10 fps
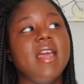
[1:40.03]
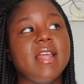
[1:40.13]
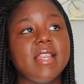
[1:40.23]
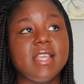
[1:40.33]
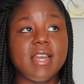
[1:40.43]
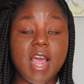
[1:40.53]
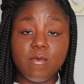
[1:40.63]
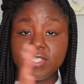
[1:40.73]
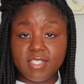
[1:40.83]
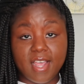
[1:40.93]
And then
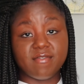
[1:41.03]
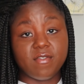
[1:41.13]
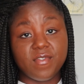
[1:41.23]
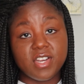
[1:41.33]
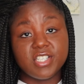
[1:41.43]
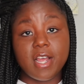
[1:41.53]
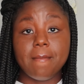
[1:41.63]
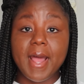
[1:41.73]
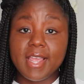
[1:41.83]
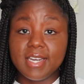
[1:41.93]
I would just have to finish
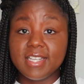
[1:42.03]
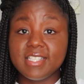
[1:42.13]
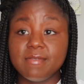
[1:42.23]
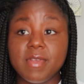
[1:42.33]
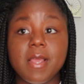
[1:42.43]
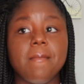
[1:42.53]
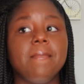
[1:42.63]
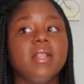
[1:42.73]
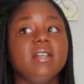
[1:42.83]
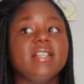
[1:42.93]
out my
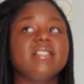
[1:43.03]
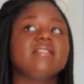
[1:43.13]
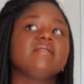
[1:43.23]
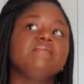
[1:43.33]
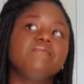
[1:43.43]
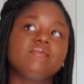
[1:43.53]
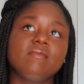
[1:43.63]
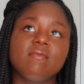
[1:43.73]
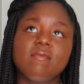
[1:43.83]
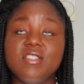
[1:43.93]
enlistment plus
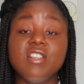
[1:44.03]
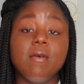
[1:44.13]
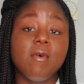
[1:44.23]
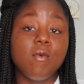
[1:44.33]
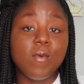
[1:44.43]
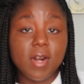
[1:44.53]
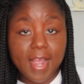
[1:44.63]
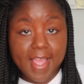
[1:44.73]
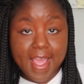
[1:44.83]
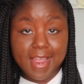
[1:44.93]
double what
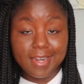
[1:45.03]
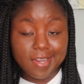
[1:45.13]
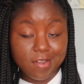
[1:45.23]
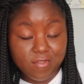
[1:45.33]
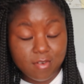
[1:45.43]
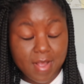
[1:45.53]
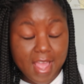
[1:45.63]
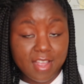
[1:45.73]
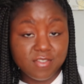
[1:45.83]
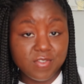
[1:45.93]
I had left on my
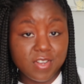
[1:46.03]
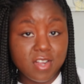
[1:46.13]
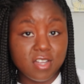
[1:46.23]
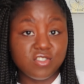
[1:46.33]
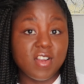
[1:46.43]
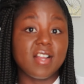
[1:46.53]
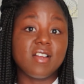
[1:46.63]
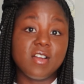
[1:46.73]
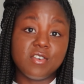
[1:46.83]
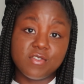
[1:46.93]
active duty
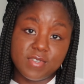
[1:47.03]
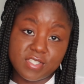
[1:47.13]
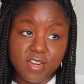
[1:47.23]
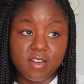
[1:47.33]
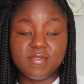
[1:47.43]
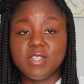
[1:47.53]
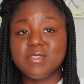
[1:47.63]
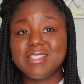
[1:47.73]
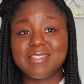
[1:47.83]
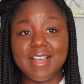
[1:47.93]
contract on the reserve.
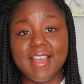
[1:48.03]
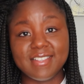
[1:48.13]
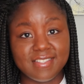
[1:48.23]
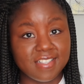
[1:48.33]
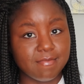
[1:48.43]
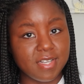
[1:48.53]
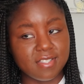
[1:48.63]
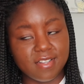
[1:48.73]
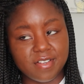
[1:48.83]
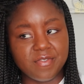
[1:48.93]
So since I had six
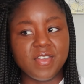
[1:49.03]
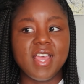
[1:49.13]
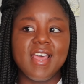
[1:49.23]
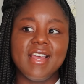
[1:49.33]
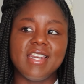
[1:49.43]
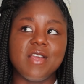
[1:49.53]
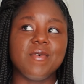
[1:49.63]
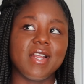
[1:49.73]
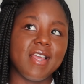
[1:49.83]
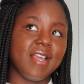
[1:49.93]
months left, they
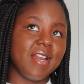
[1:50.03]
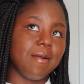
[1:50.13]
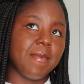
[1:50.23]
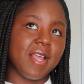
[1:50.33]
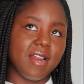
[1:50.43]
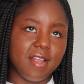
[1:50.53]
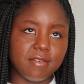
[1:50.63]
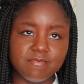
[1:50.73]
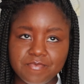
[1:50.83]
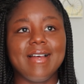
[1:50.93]
went ahead and made
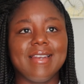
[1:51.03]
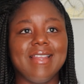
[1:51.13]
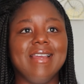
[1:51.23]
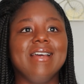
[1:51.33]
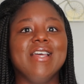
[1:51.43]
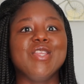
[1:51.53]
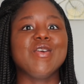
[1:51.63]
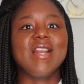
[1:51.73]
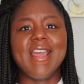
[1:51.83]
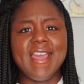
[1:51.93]
it like a
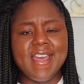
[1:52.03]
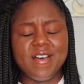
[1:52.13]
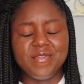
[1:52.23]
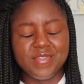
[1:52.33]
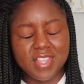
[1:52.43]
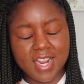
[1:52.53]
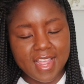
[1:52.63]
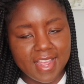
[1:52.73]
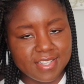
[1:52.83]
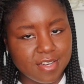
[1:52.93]
year and a half that
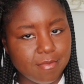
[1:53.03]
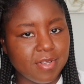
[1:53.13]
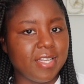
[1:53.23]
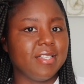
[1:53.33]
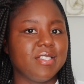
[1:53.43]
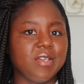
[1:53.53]
I had to complete.